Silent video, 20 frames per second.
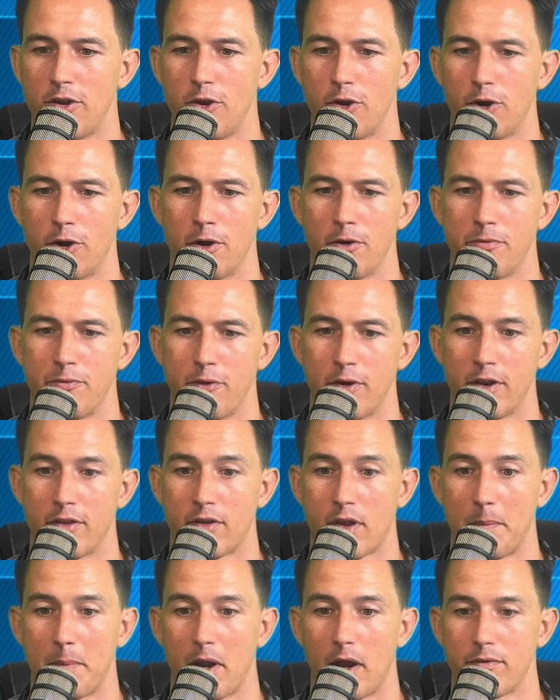your foot is
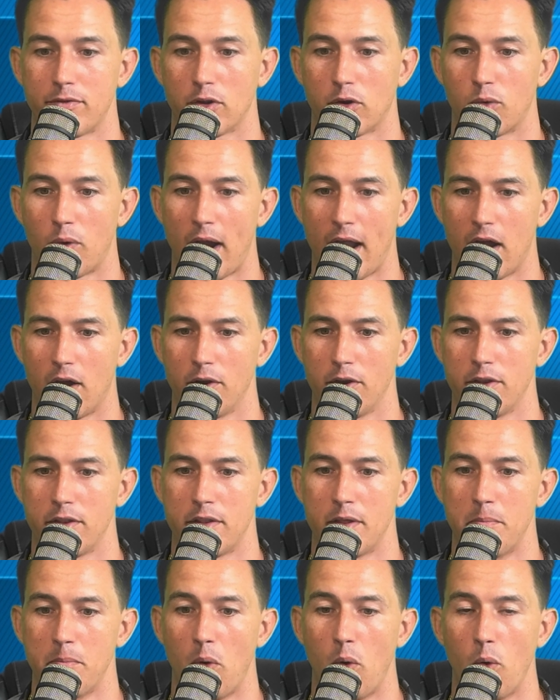coming off the ground,
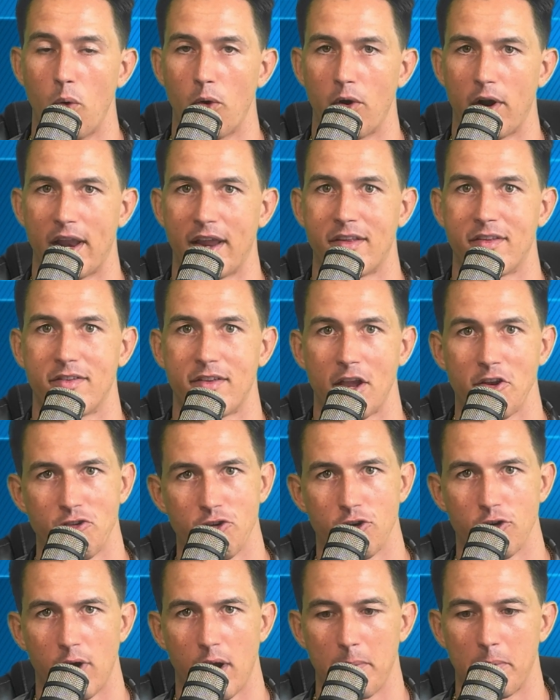the more extension
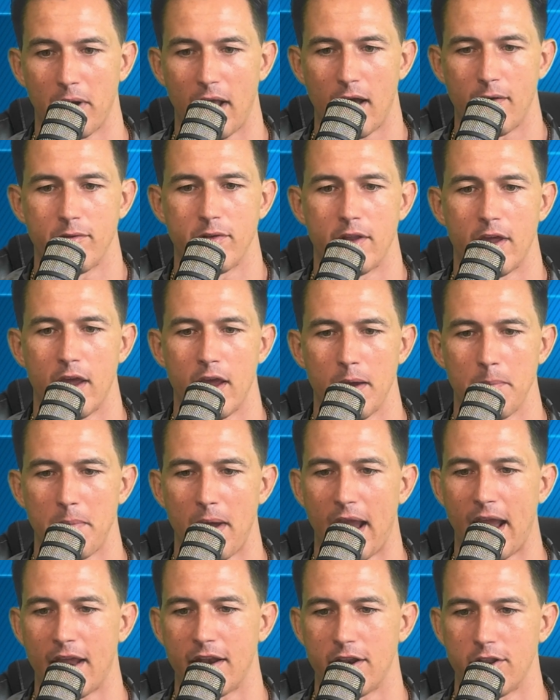you're able to have in the hip
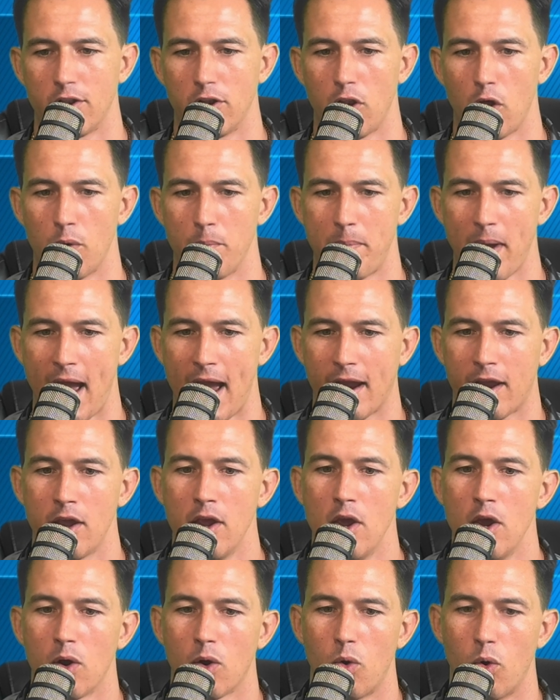and in the low back
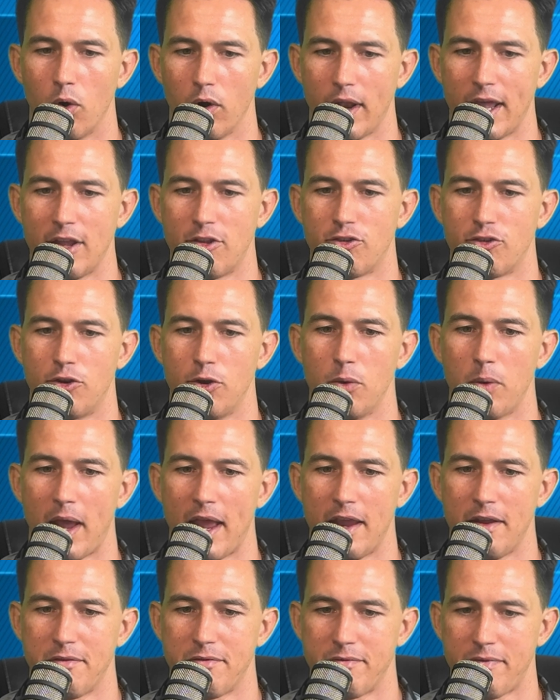correlates to
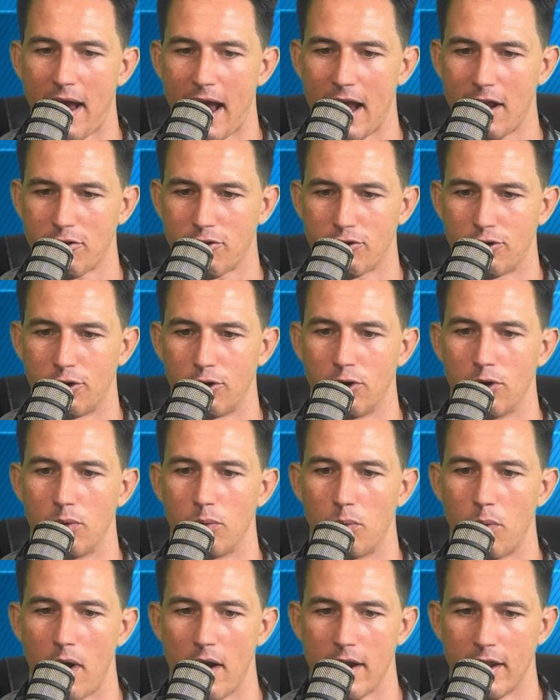a faster
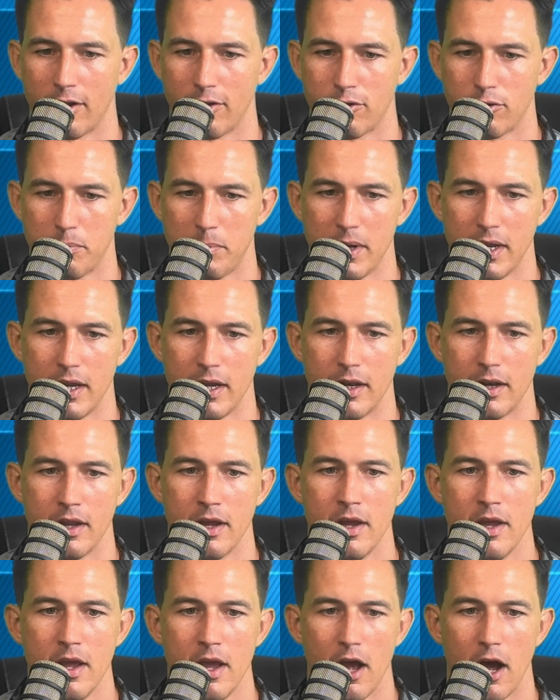running speed.
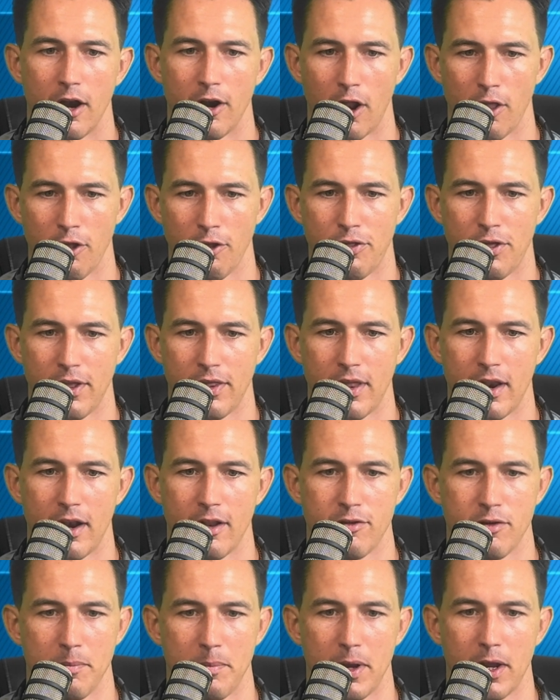Another thing that
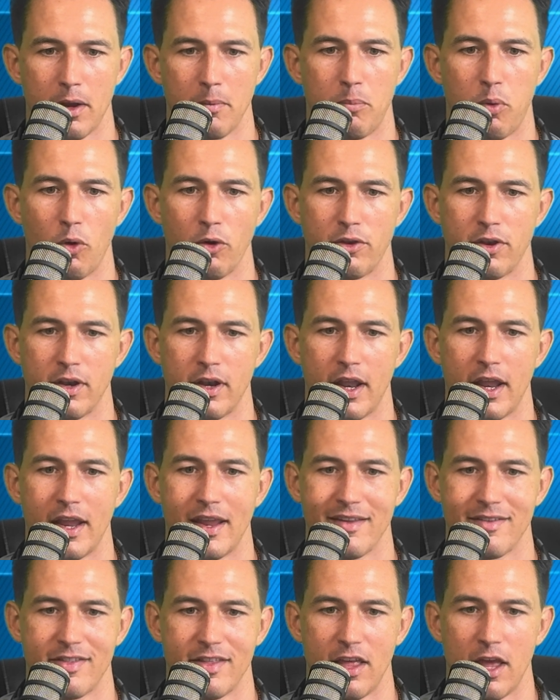ends up being important
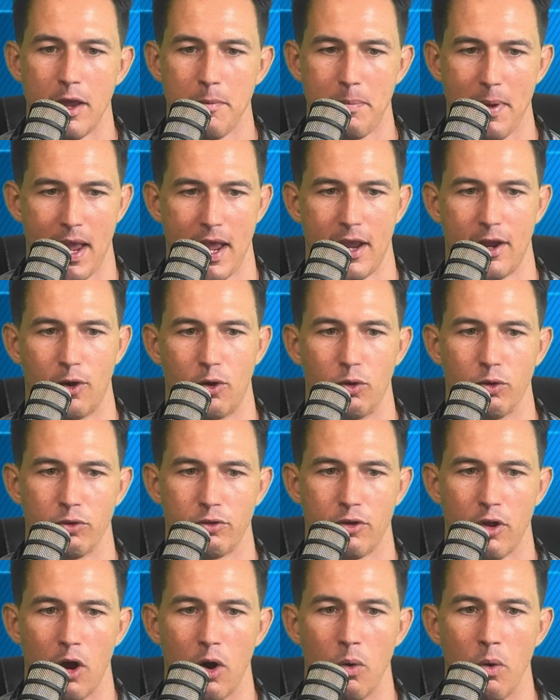is the hip angle.
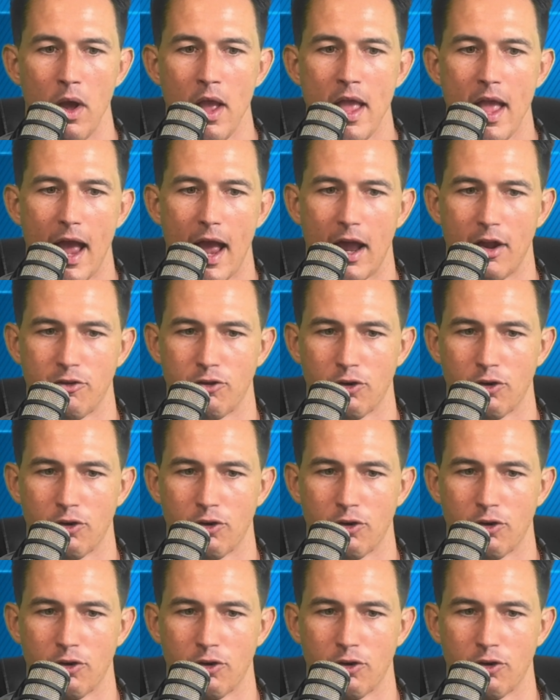So as